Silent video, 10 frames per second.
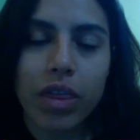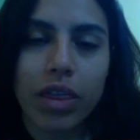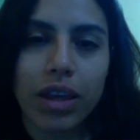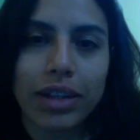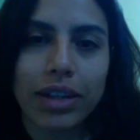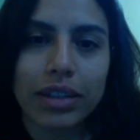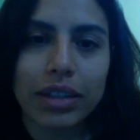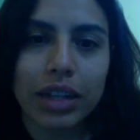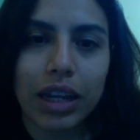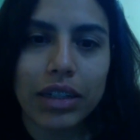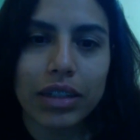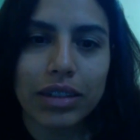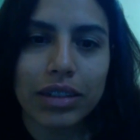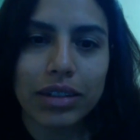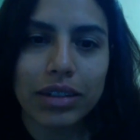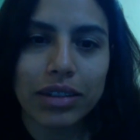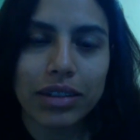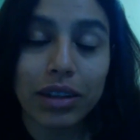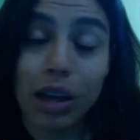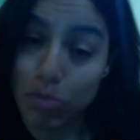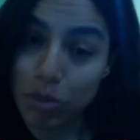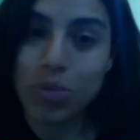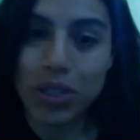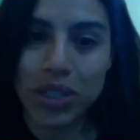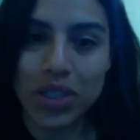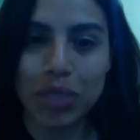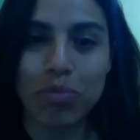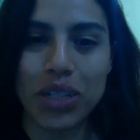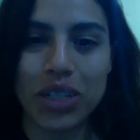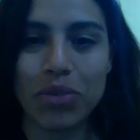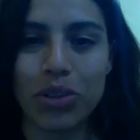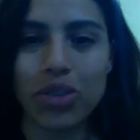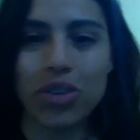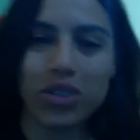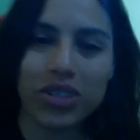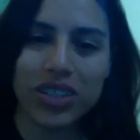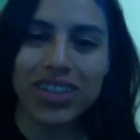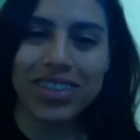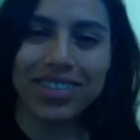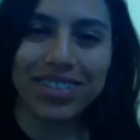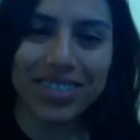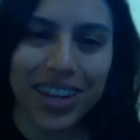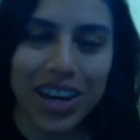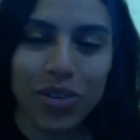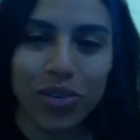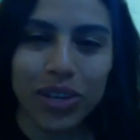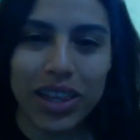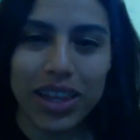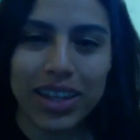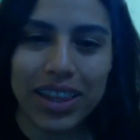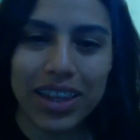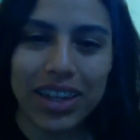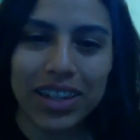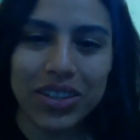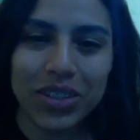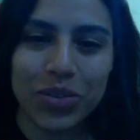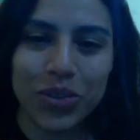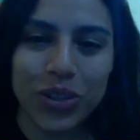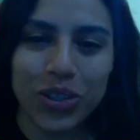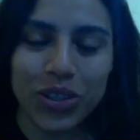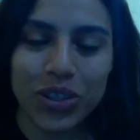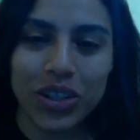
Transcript: things like this, and be participative, of course. Well, thank you so much.